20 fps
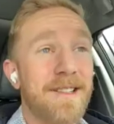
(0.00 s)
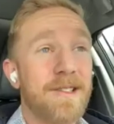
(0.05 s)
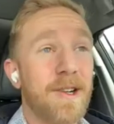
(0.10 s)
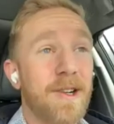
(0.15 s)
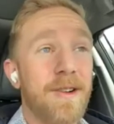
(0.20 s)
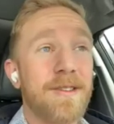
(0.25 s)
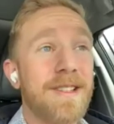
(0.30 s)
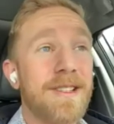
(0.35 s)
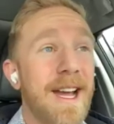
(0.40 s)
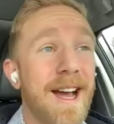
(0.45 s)

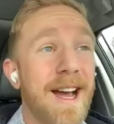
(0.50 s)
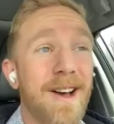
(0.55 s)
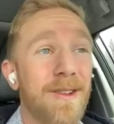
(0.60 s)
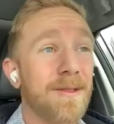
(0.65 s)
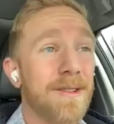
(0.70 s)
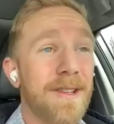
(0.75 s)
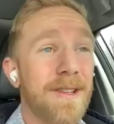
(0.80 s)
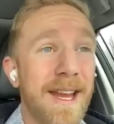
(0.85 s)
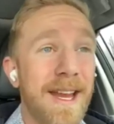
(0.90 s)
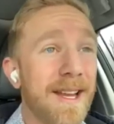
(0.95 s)
Turns
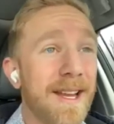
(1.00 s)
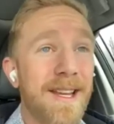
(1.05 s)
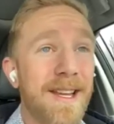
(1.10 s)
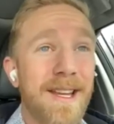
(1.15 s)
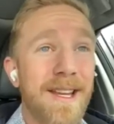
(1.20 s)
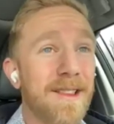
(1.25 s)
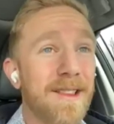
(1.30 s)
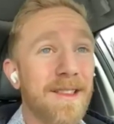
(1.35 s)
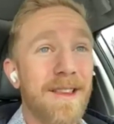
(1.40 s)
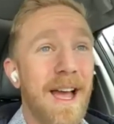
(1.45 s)
out
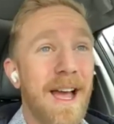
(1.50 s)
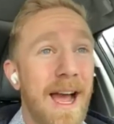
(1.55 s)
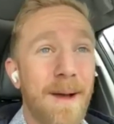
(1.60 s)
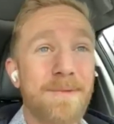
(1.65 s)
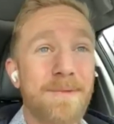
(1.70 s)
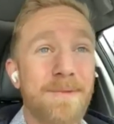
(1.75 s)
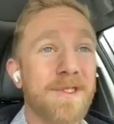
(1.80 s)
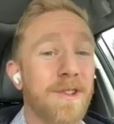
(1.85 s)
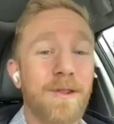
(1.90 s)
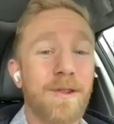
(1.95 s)
Andy
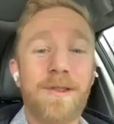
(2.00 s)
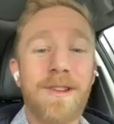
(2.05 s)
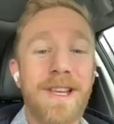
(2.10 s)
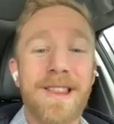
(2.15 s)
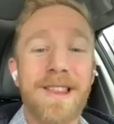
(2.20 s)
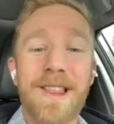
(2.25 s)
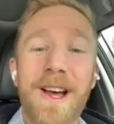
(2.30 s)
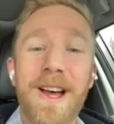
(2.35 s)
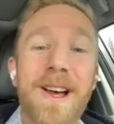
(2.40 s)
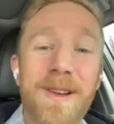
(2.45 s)
absolutely
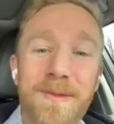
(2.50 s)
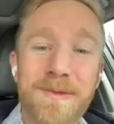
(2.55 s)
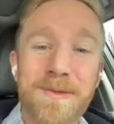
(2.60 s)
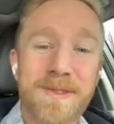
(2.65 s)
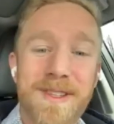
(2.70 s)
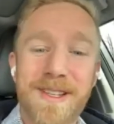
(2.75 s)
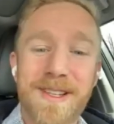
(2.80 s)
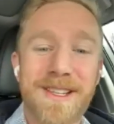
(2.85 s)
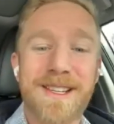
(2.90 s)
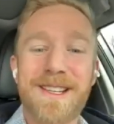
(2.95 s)
loved
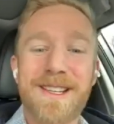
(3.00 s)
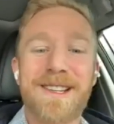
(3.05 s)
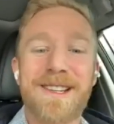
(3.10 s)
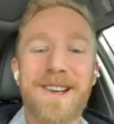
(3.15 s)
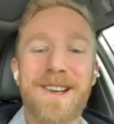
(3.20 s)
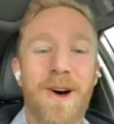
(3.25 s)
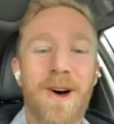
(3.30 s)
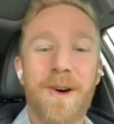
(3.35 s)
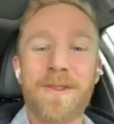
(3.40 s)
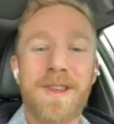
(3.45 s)

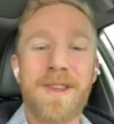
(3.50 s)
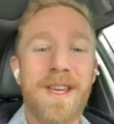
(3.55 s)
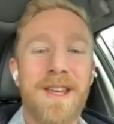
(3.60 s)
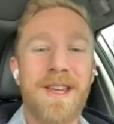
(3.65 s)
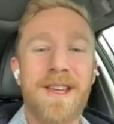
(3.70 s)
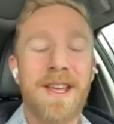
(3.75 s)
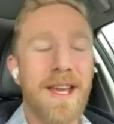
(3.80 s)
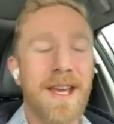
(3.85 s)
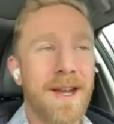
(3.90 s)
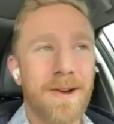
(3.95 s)
all
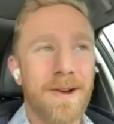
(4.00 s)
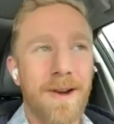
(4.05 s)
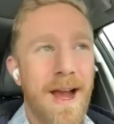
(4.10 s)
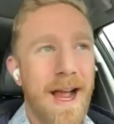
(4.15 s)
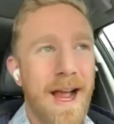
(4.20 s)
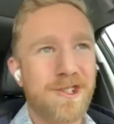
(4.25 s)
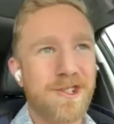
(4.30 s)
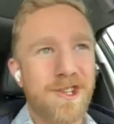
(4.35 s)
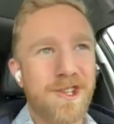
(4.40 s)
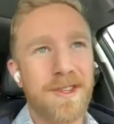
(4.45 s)
the
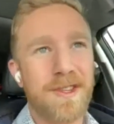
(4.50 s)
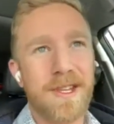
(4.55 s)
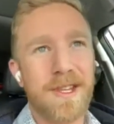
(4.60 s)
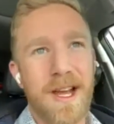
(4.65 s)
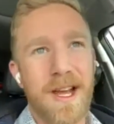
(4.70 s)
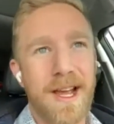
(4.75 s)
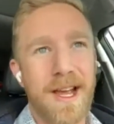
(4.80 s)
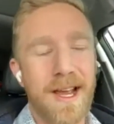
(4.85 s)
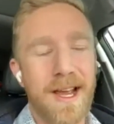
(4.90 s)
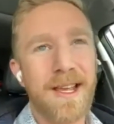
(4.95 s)
interaction that
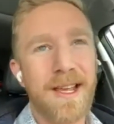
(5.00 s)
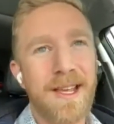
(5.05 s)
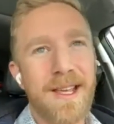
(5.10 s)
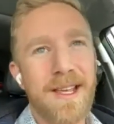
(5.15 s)
I